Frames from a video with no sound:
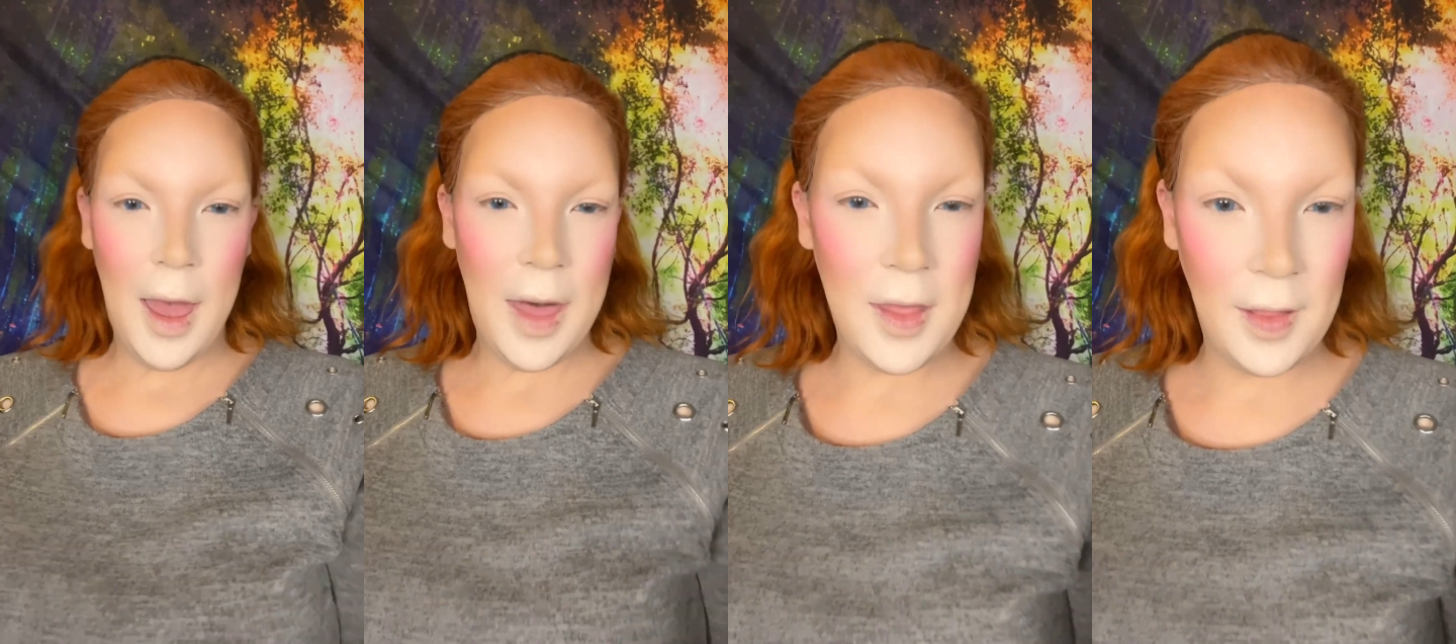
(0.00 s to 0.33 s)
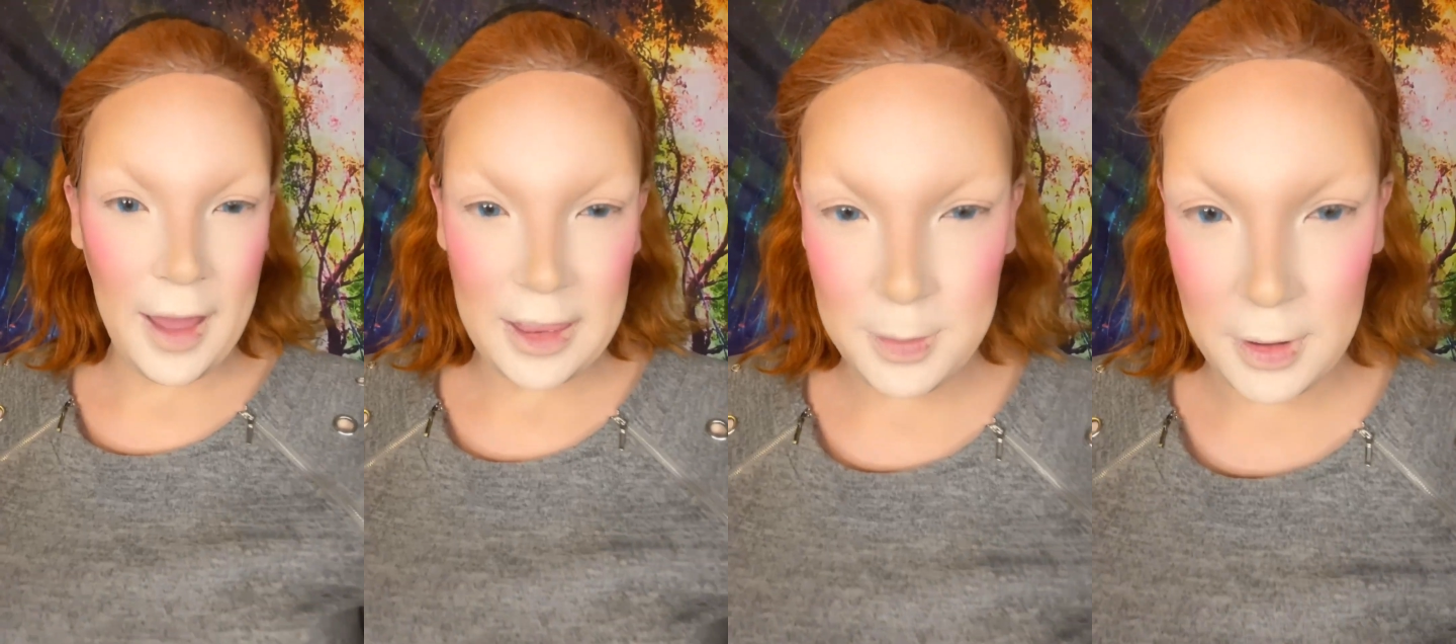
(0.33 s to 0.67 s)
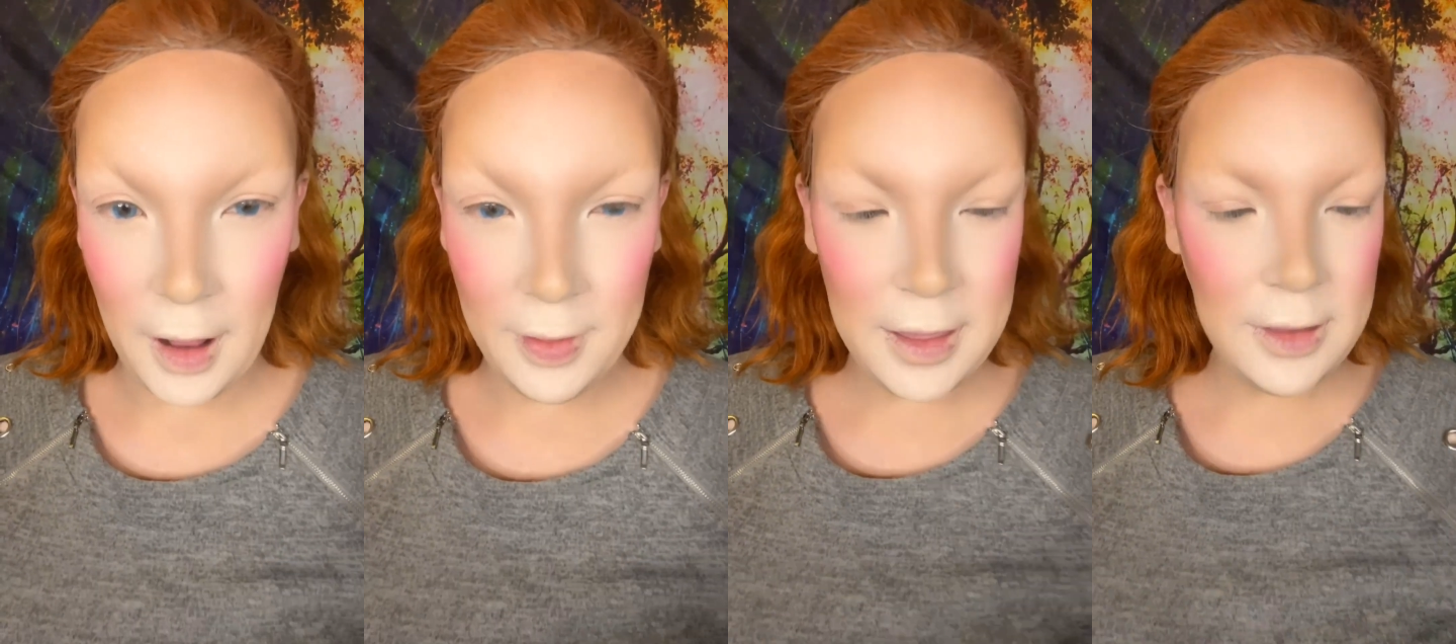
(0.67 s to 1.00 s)
And then last but
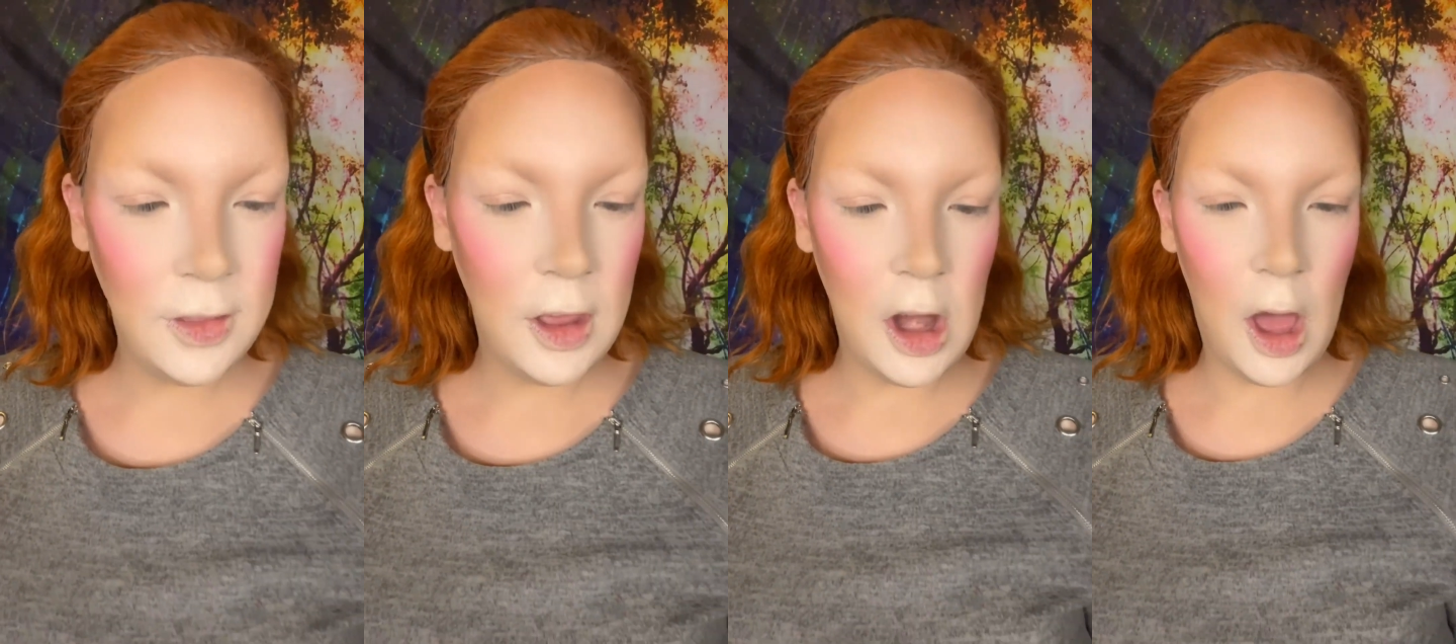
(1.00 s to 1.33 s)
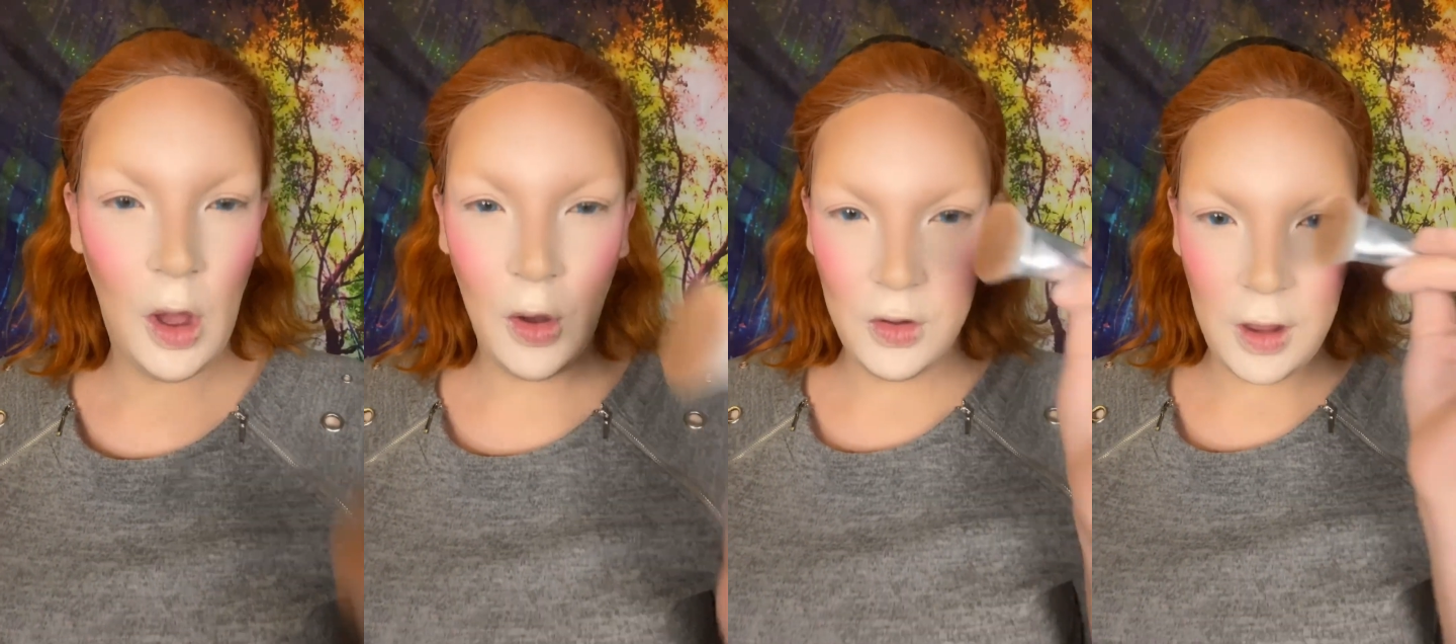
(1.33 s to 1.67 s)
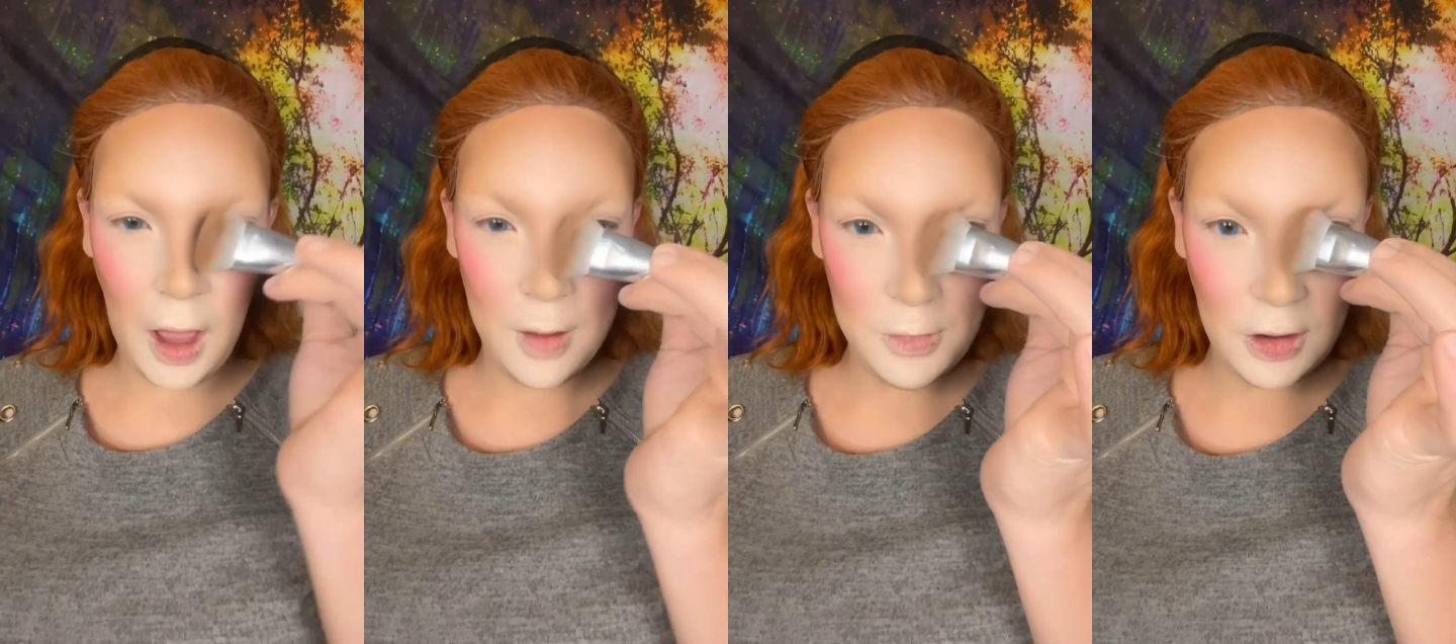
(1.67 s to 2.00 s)
not least, the nose.
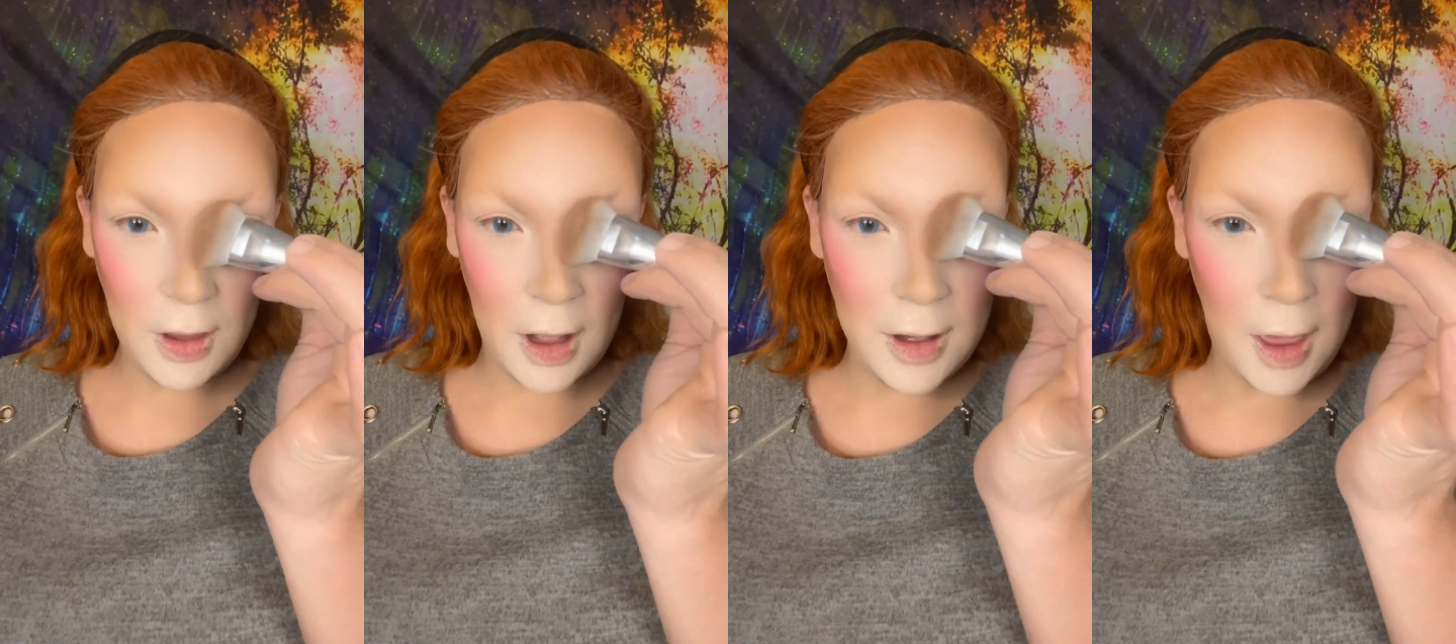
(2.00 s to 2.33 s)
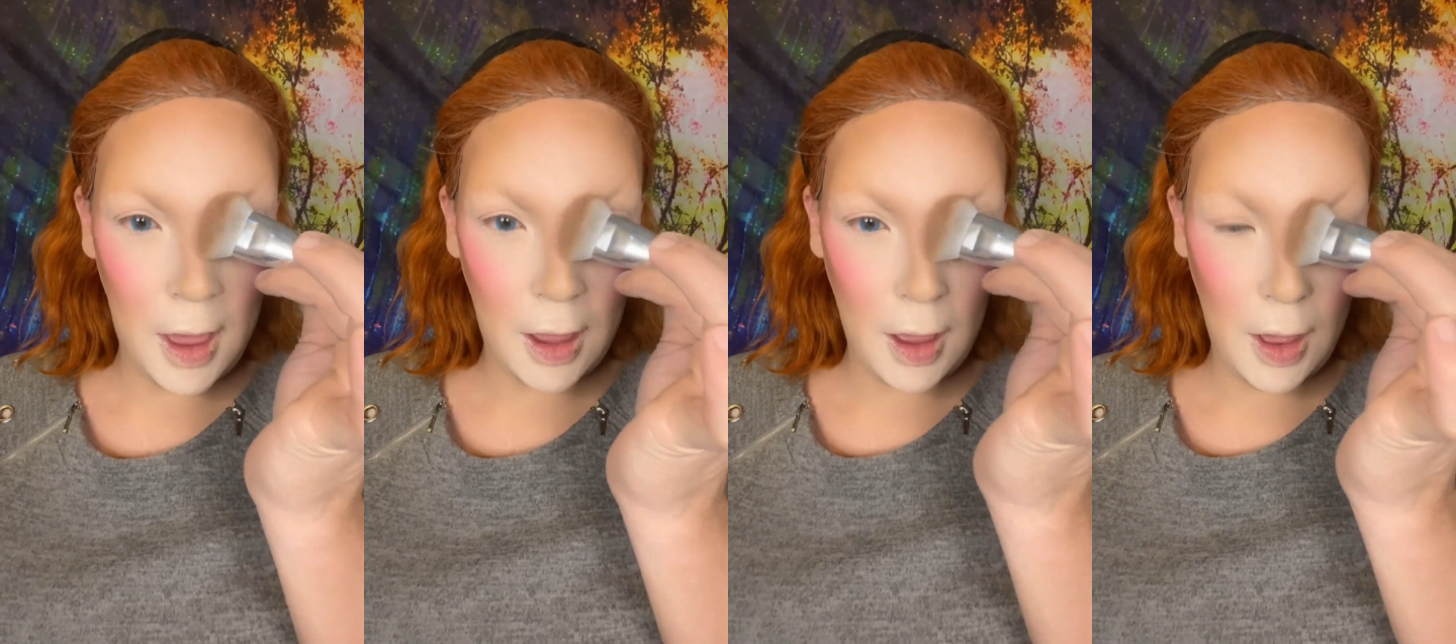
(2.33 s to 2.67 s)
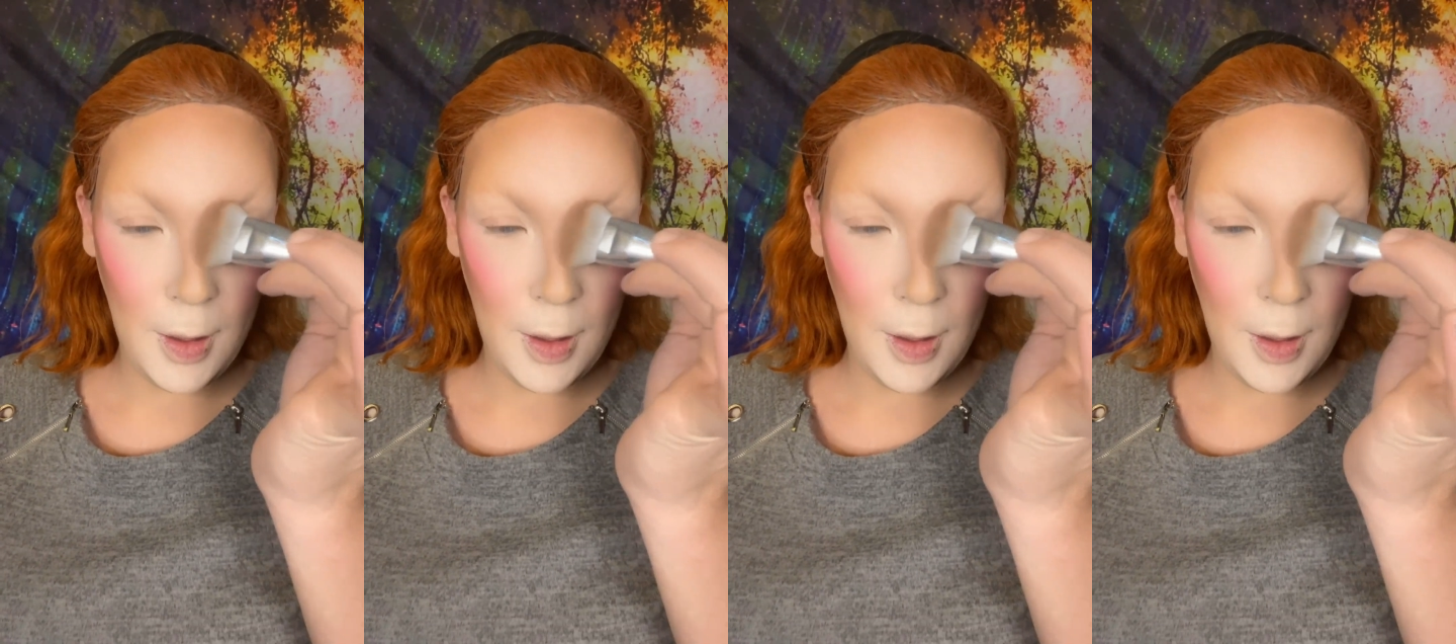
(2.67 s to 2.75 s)
I'm just going to take